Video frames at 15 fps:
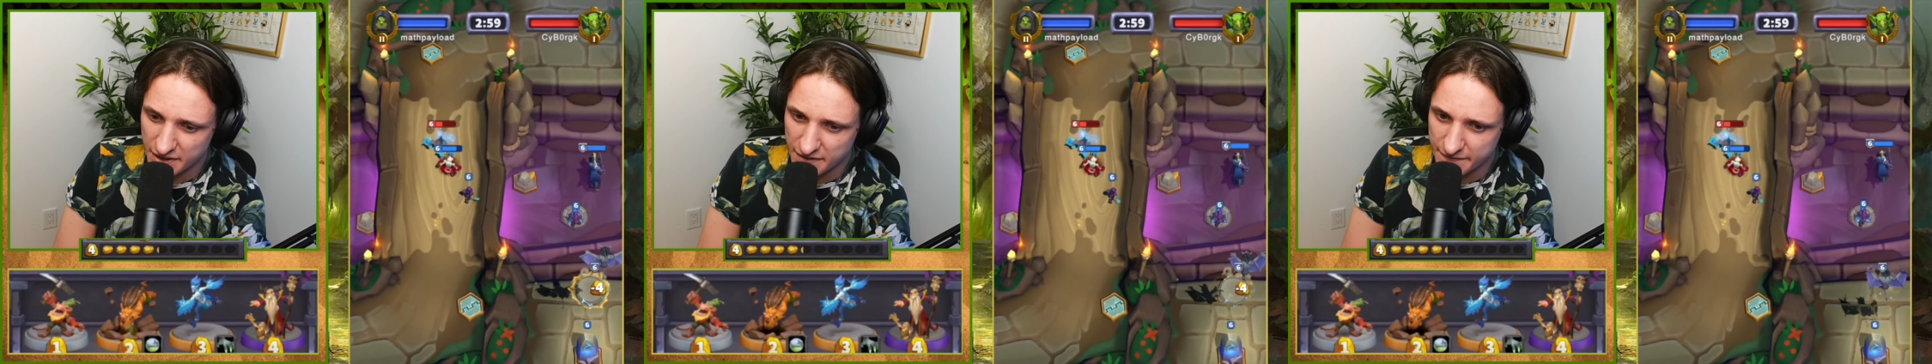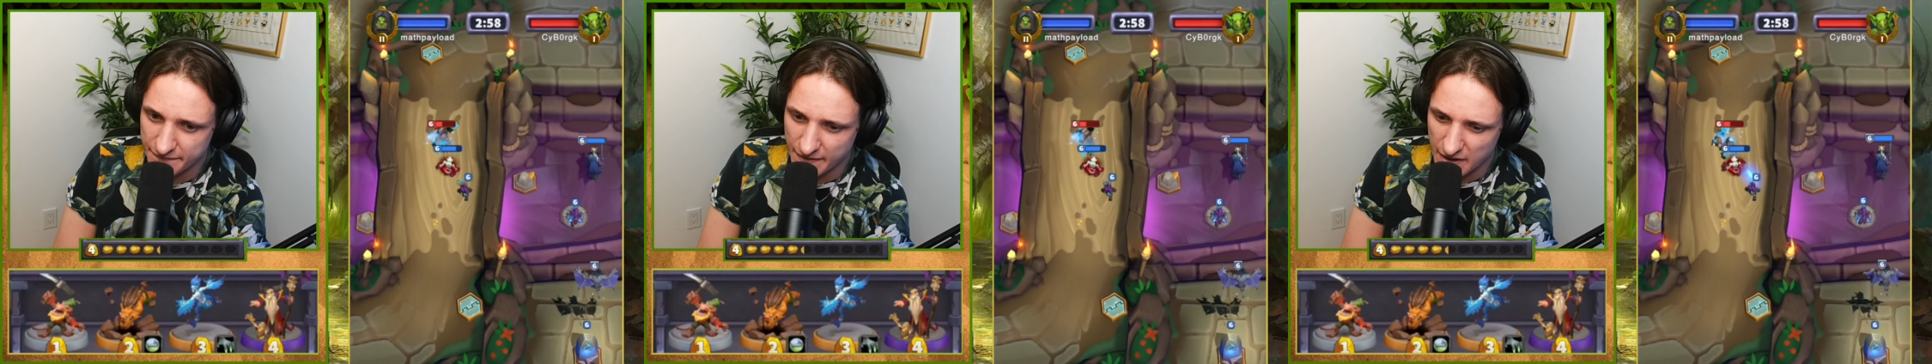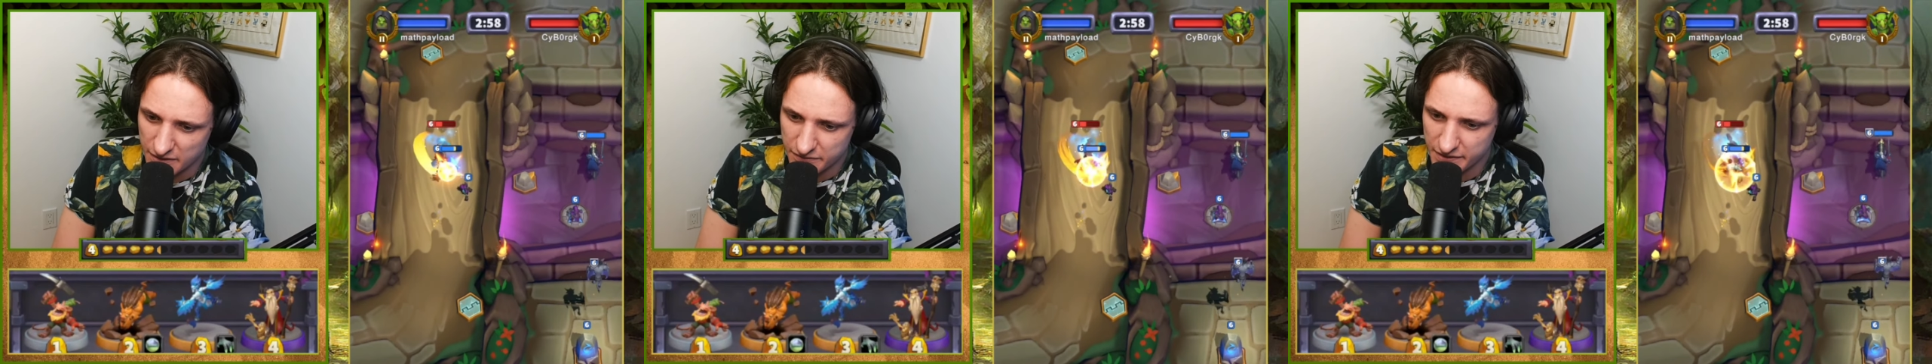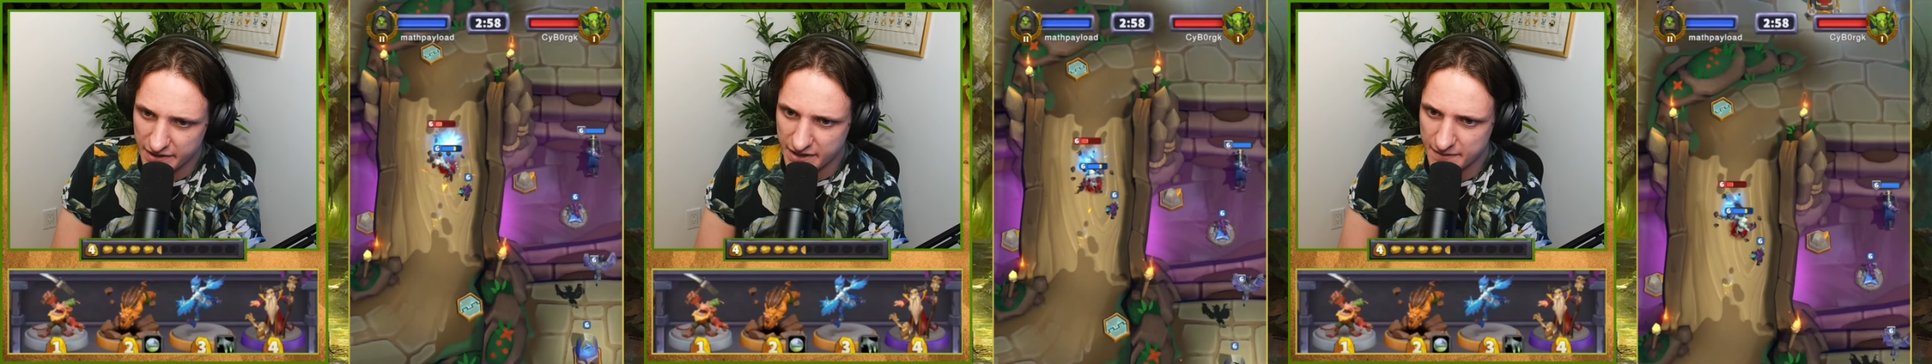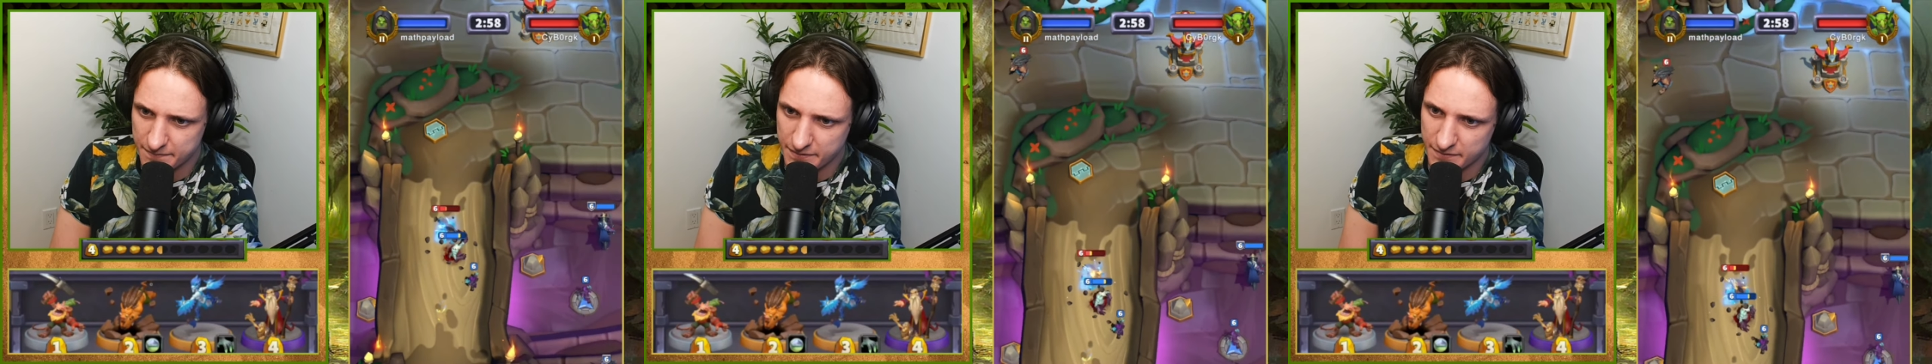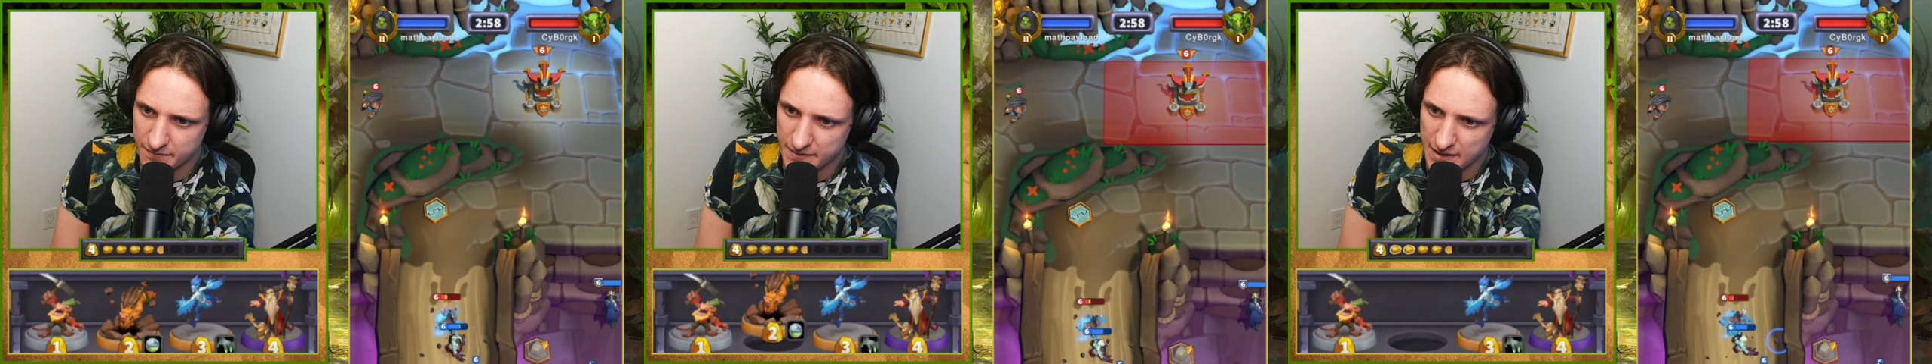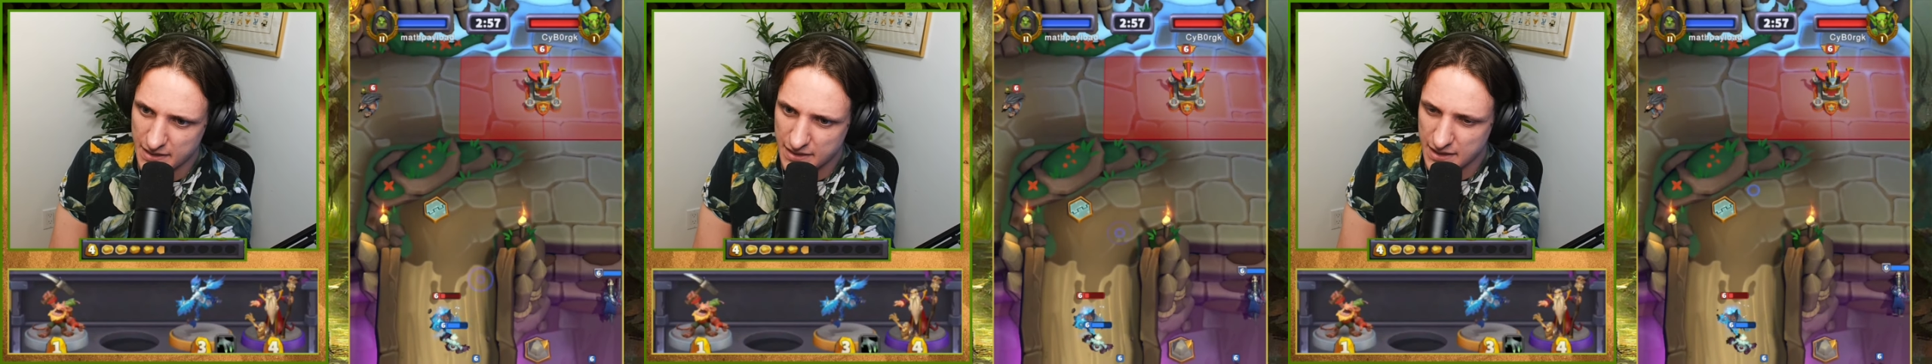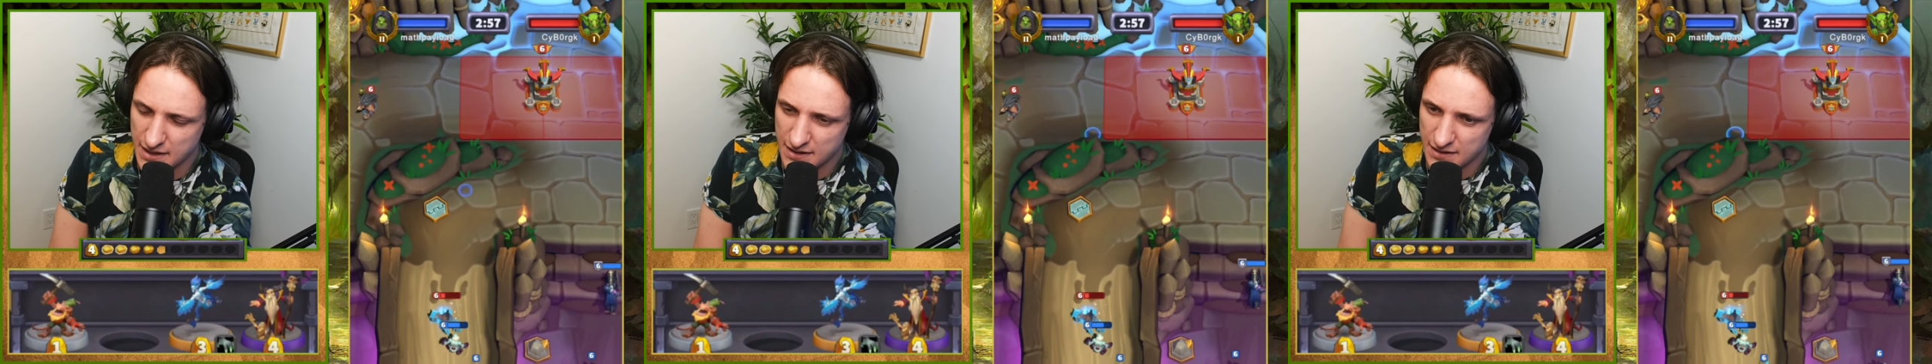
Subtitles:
gonna follow it up with...